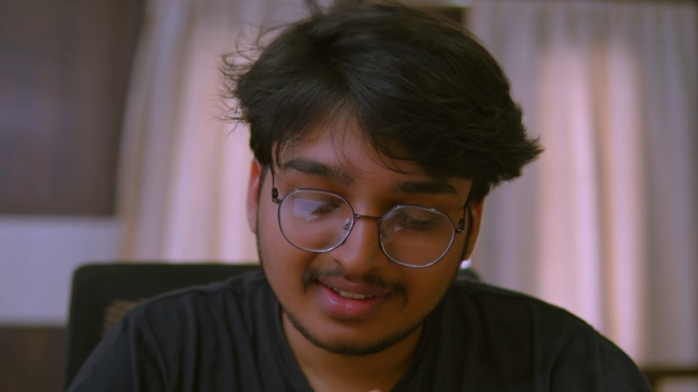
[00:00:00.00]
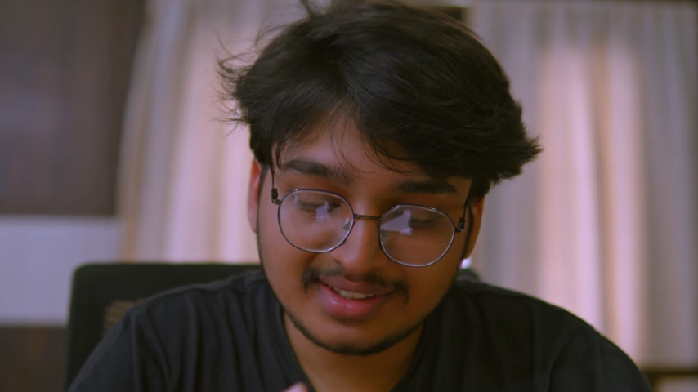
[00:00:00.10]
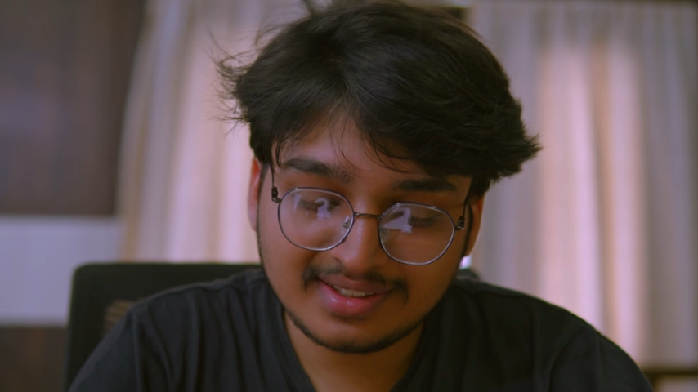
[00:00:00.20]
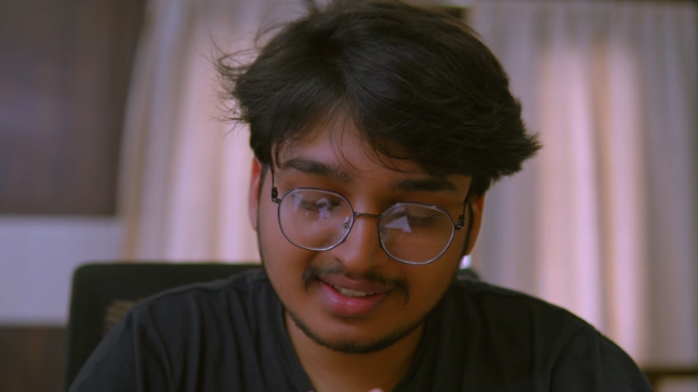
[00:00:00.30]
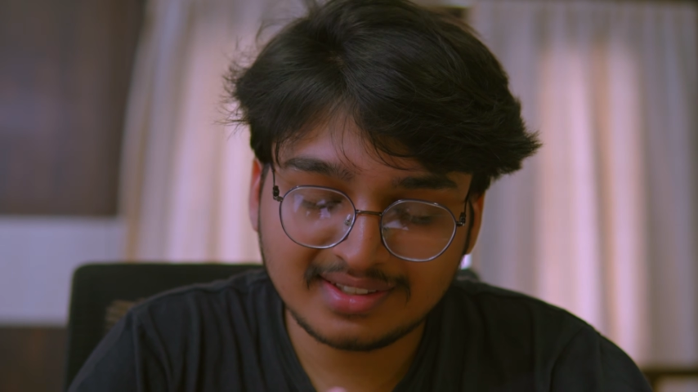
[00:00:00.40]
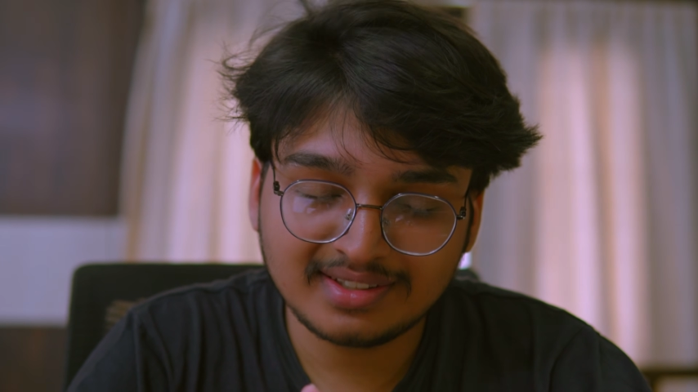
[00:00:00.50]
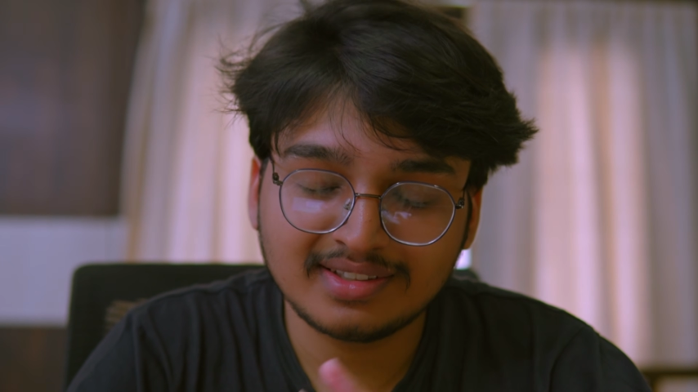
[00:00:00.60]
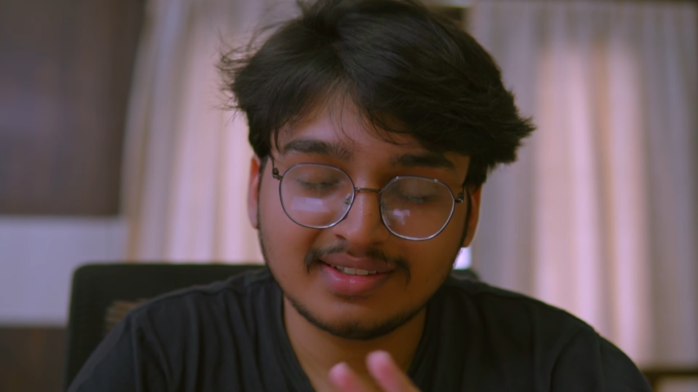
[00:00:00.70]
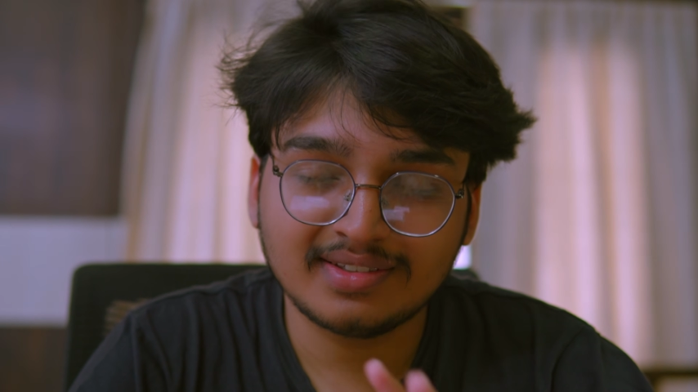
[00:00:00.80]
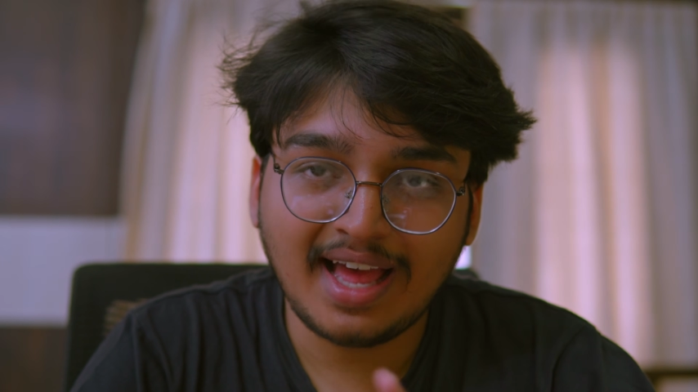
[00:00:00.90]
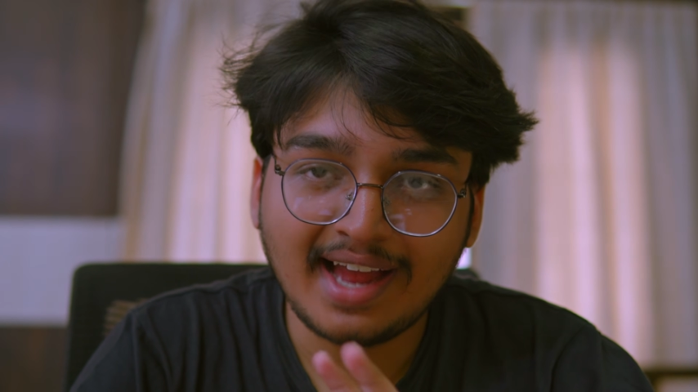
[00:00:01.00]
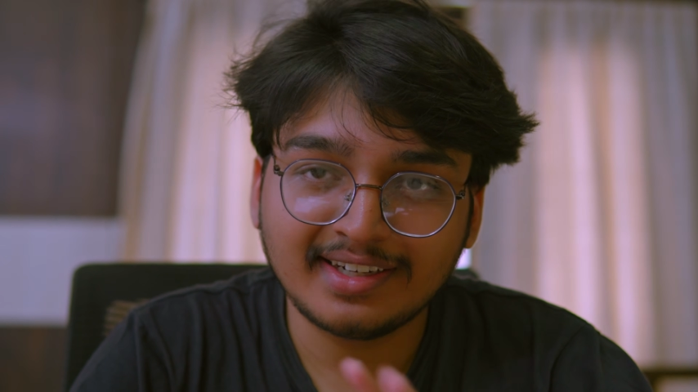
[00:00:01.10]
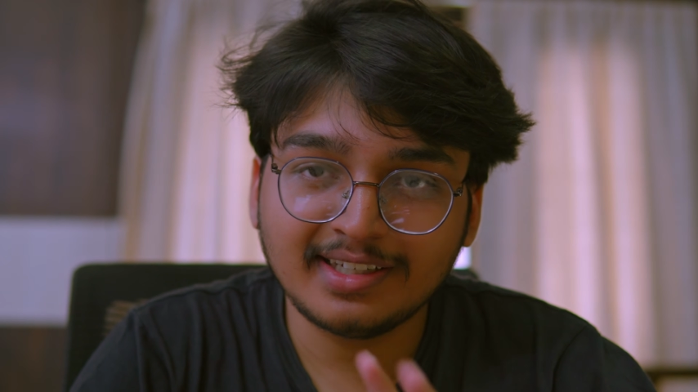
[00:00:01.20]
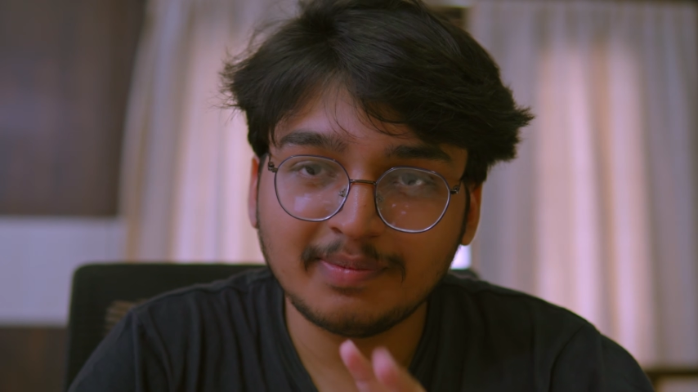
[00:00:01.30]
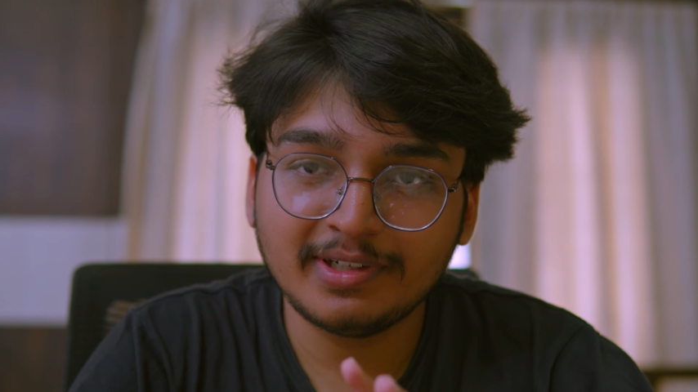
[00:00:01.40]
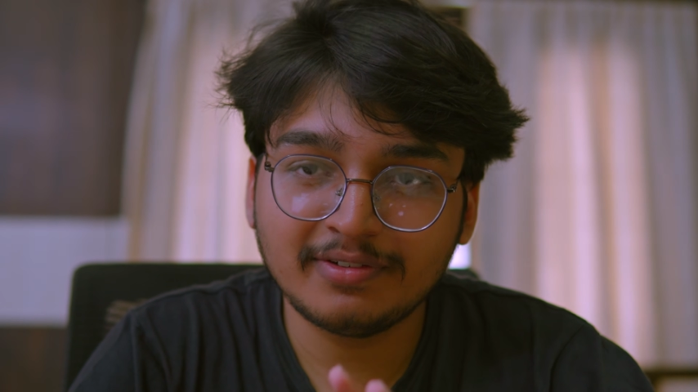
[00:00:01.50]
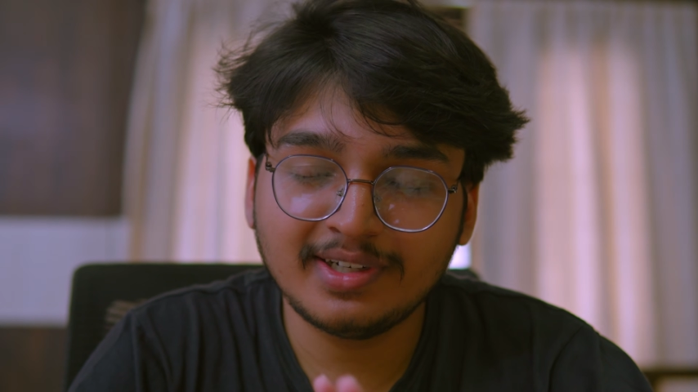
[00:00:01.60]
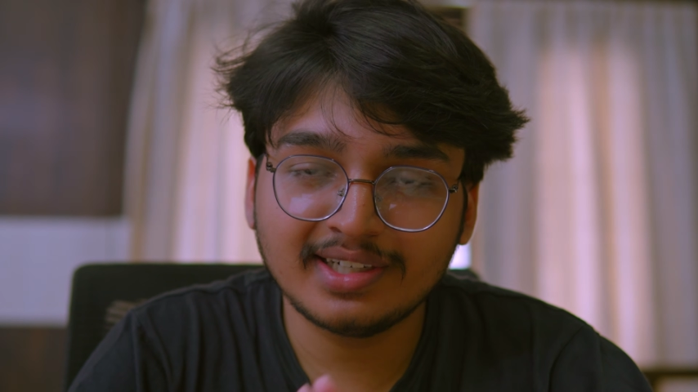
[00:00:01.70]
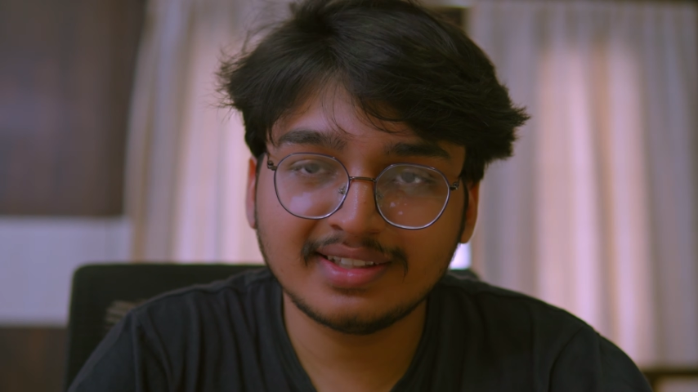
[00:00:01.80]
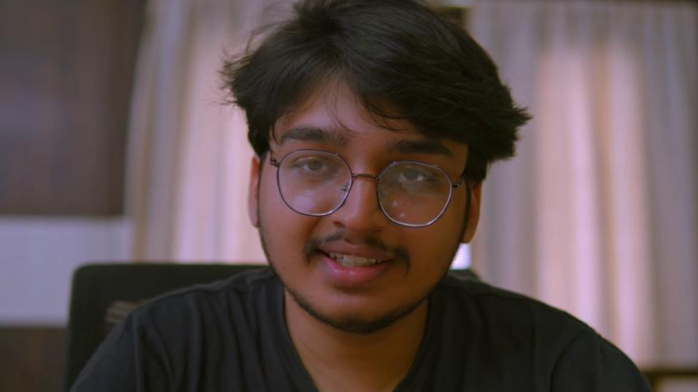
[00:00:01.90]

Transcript: this acting a bit weird